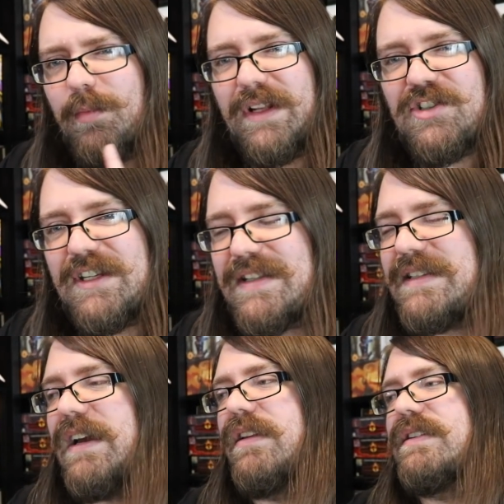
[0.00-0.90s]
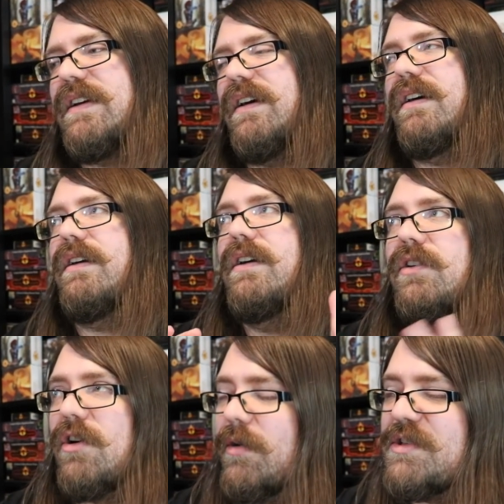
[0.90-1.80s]
Bloodsheath Skeleta,
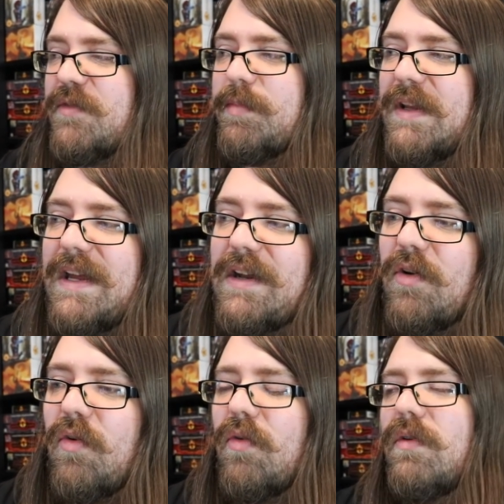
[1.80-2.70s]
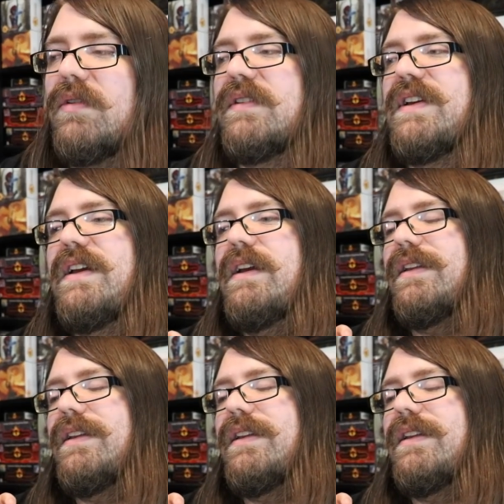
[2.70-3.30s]
Courage of Bladehold.